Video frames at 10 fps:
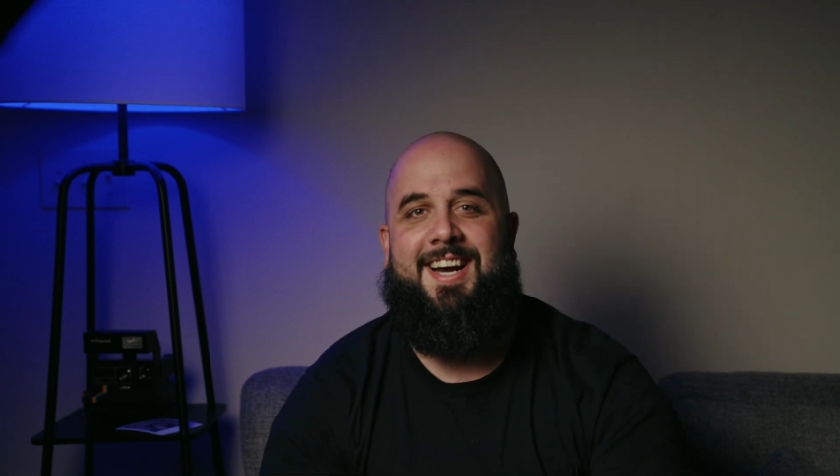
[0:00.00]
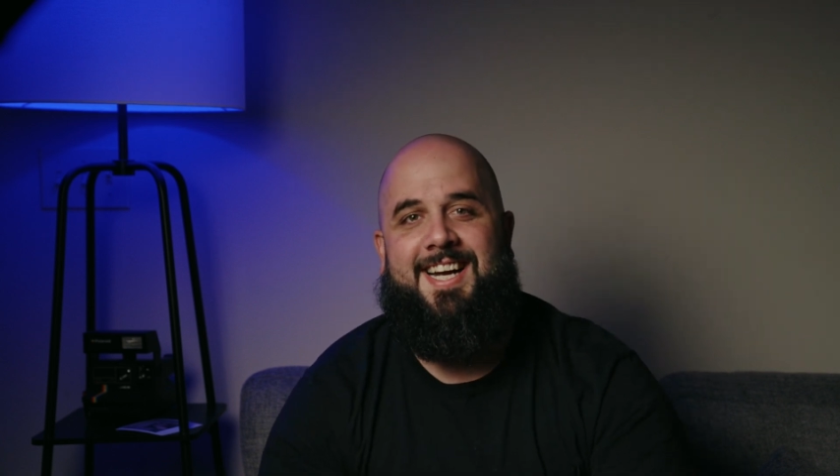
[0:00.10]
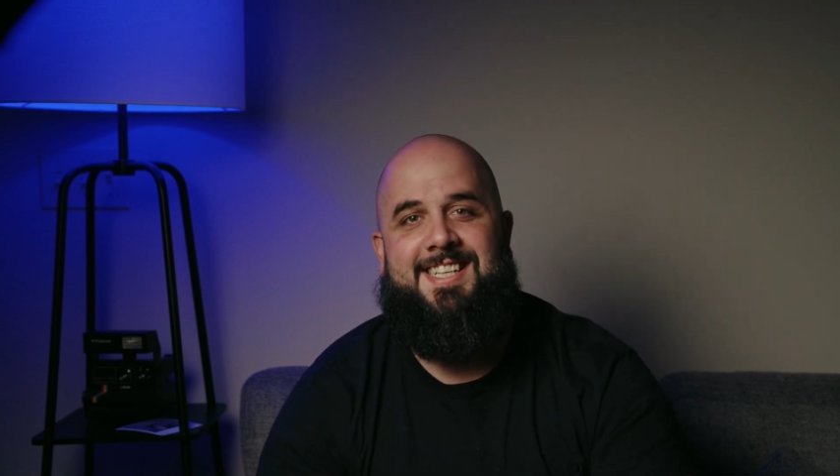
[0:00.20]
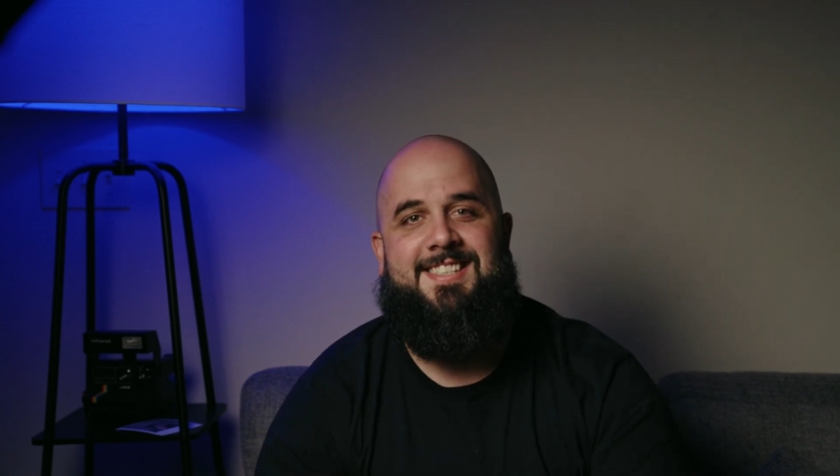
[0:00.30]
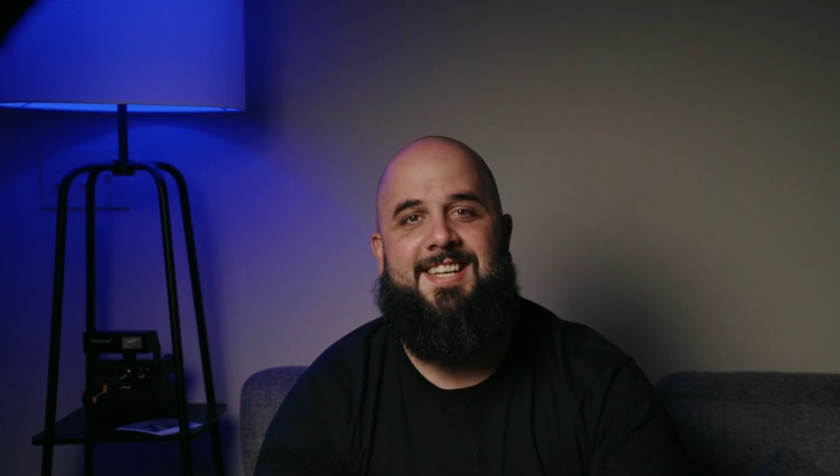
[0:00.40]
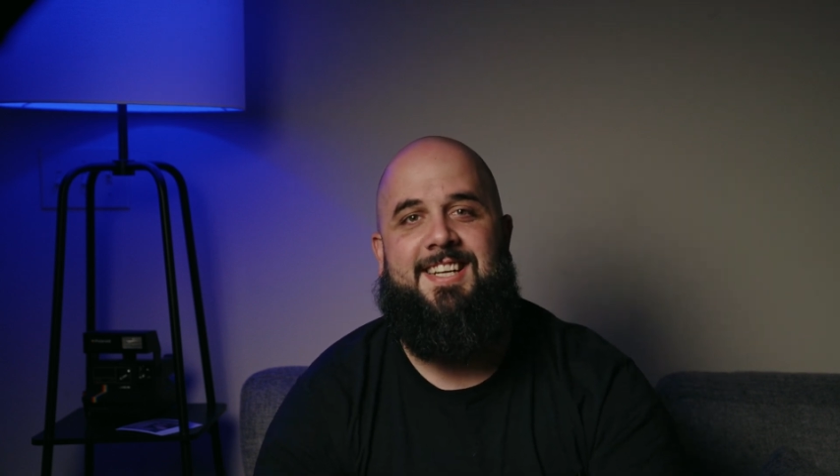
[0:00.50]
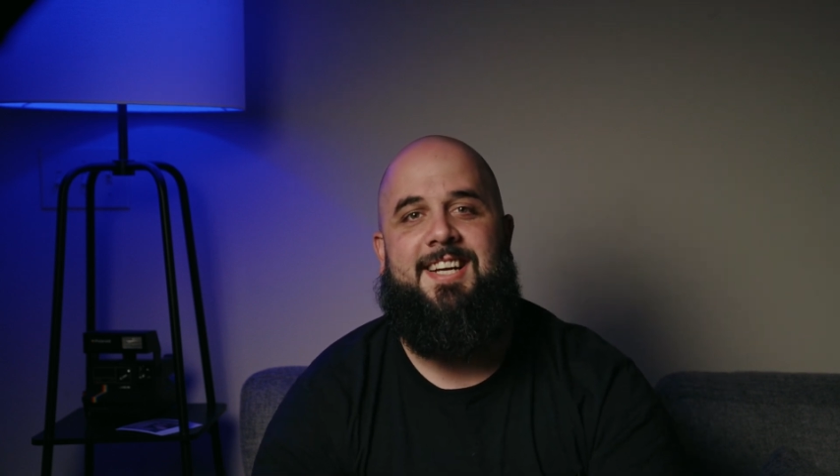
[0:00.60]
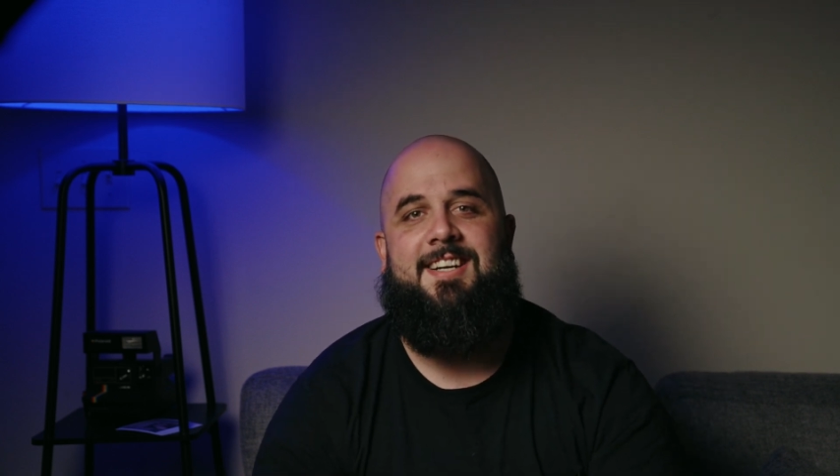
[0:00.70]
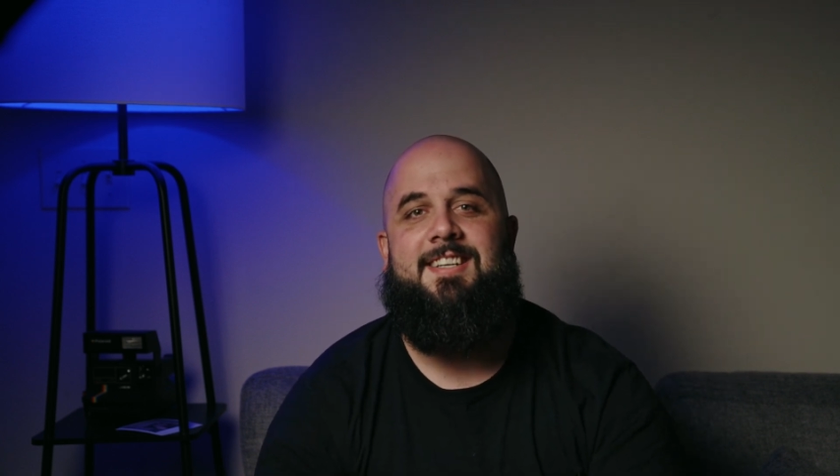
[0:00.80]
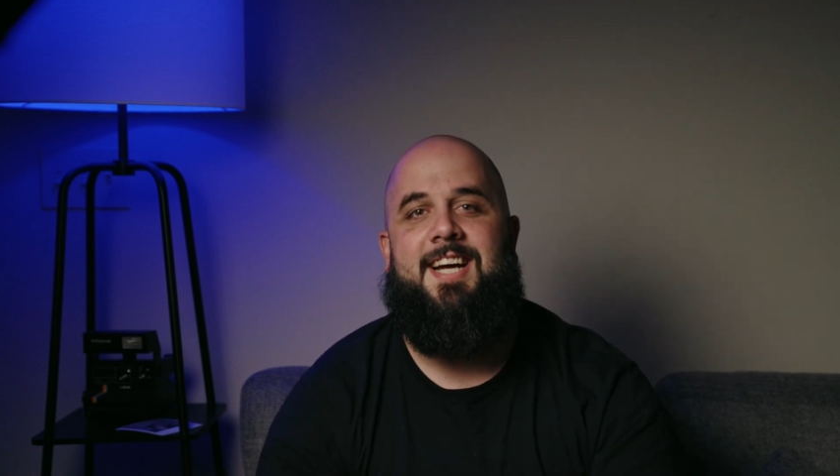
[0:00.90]
guys, take
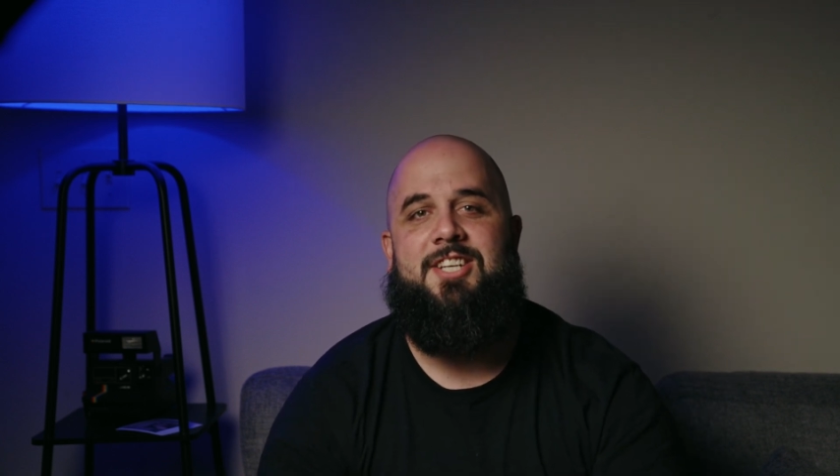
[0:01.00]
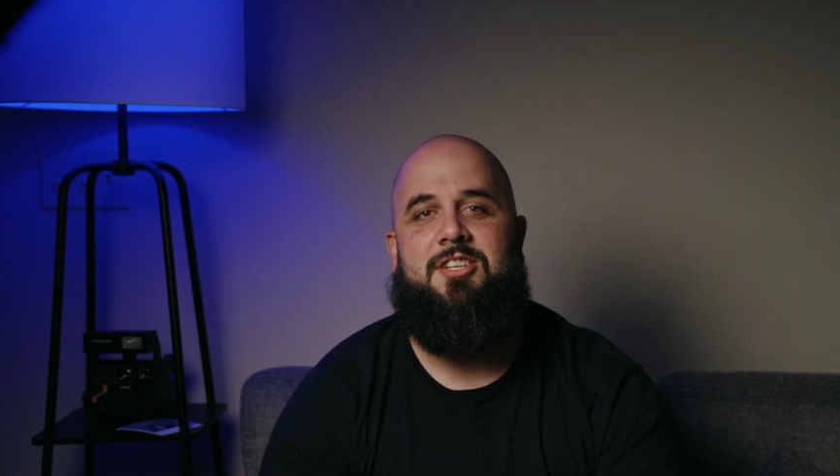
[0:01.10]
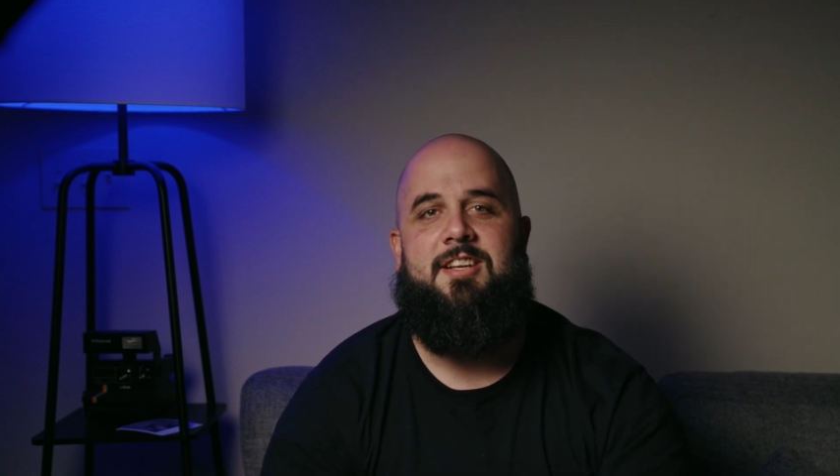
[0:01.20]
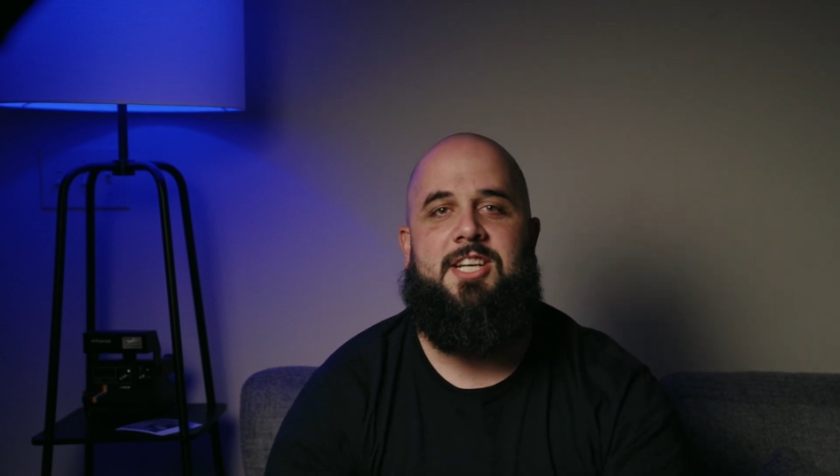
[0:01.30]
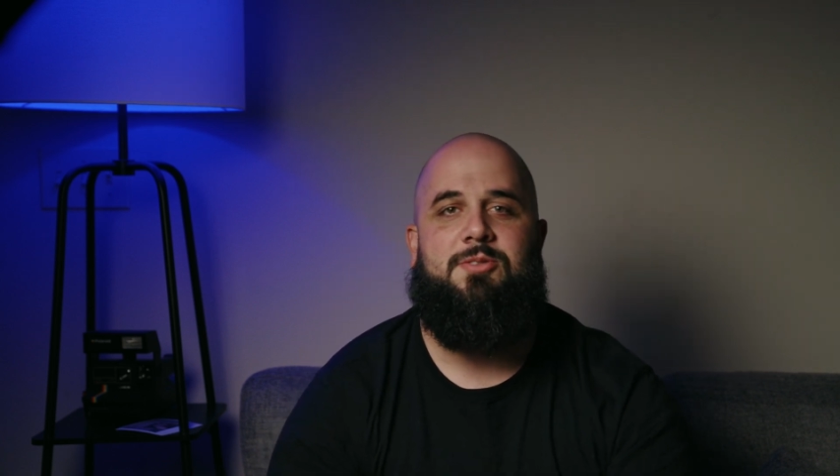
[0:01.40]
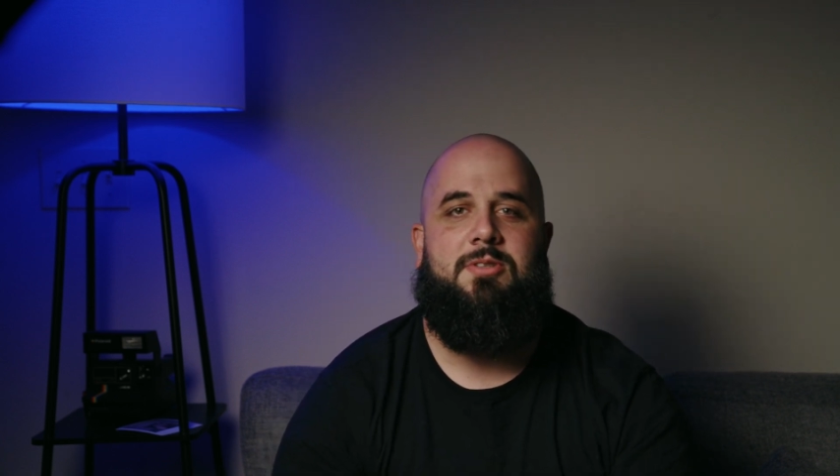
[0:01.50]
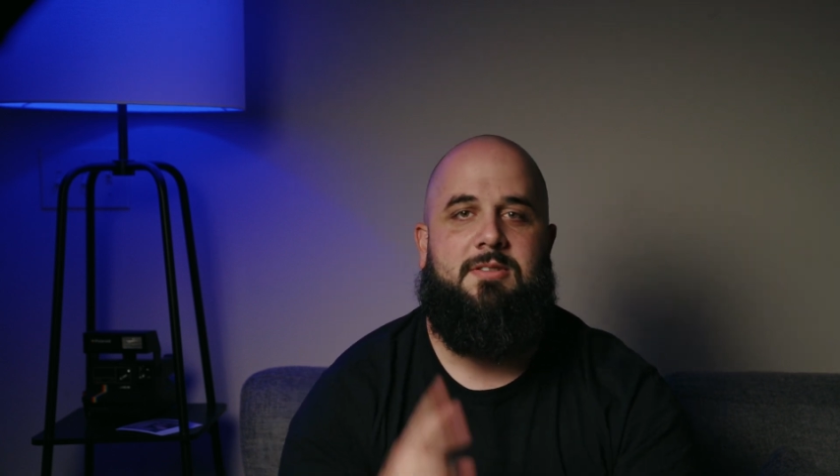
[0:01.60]
care and catch you on the next